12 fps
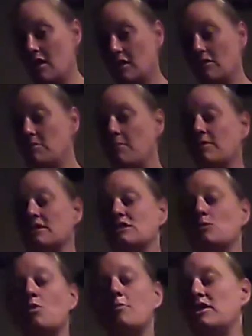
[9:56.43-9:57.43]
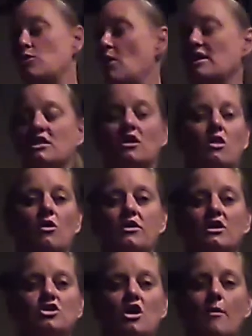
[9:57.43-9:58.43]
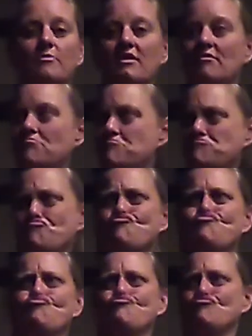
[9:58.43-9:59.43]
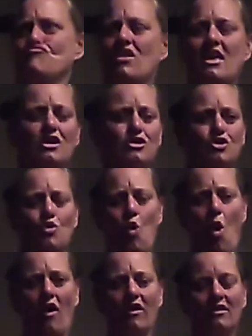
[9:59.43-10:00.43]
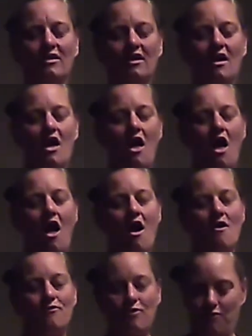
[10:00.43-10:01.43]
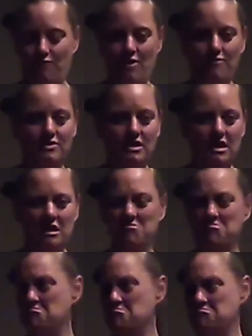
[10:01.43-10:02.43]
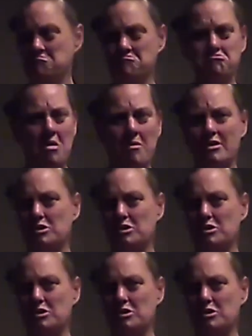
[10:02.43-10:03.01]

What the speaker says: Now remember, this is a woman who has a clothing shop in a store. for 15, maybe